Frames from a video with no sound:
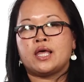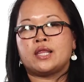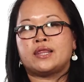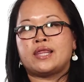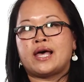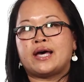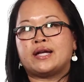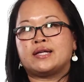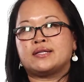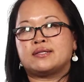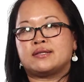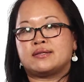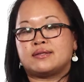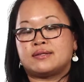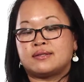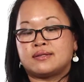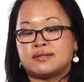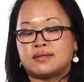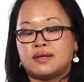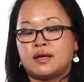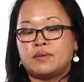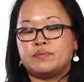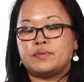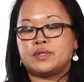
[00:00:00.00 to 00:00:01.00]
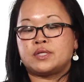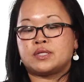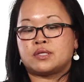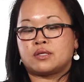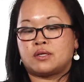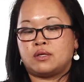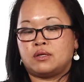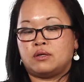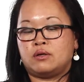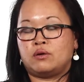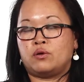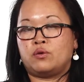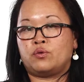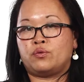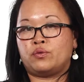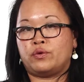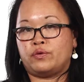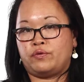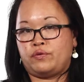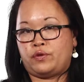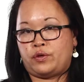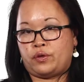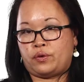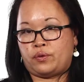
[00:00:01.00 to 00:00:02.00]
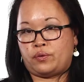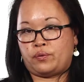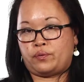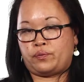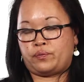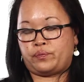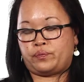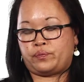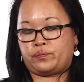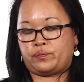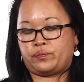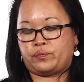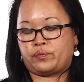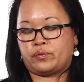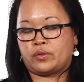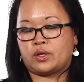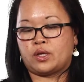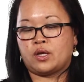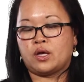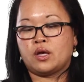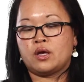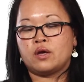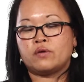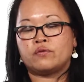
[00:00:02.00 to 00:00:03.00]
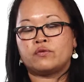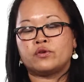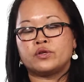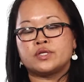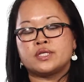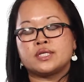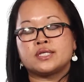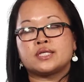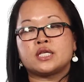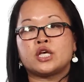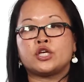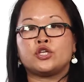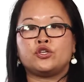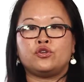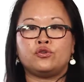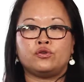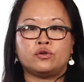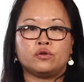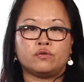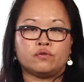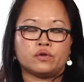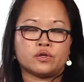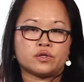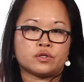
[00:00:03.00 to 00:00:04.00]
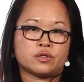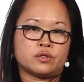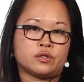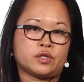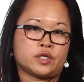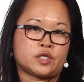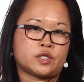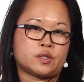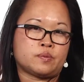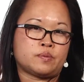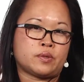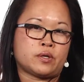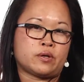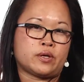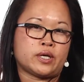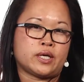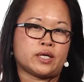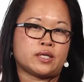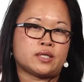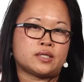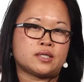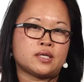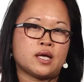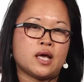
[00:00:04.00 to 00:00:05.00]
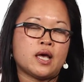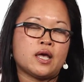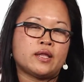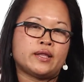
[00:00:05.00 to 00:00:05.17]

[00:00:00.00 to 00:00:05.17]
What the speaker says: That is a sub-skill review versus a universal experience.